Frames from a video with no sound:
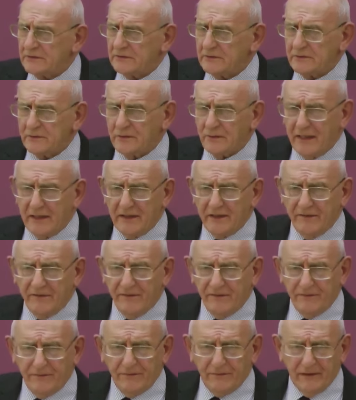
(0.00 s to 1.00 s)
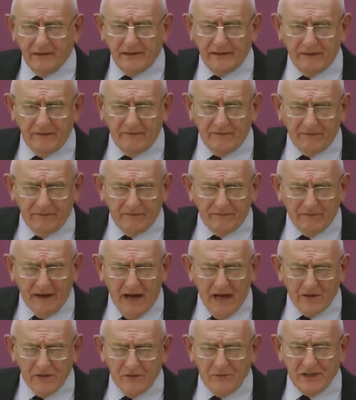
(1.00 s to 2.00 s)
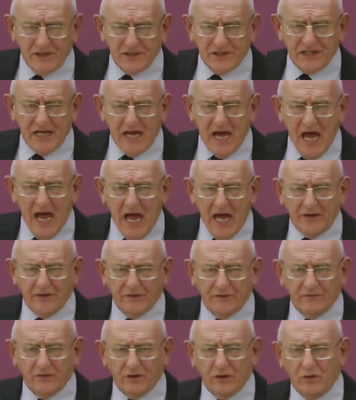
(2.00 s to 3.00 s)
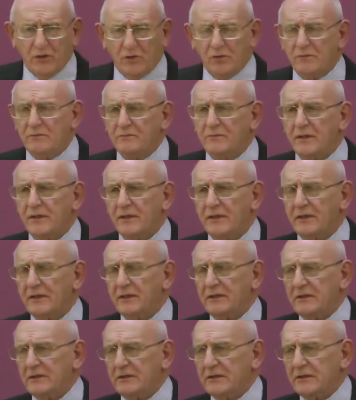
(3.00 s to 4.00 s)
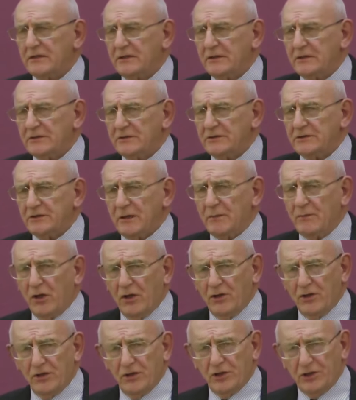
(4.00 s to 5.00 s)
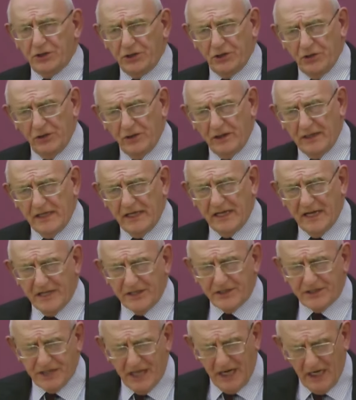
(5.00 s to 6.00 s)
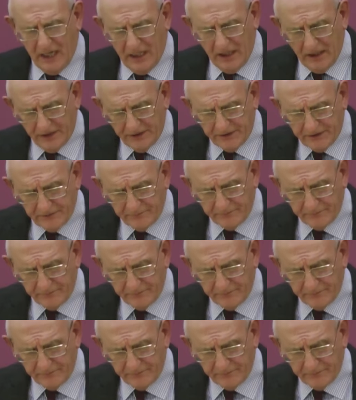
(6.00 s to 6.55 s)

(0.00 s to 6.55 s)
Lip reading: While the father is the head of the home, the mother surely is the heart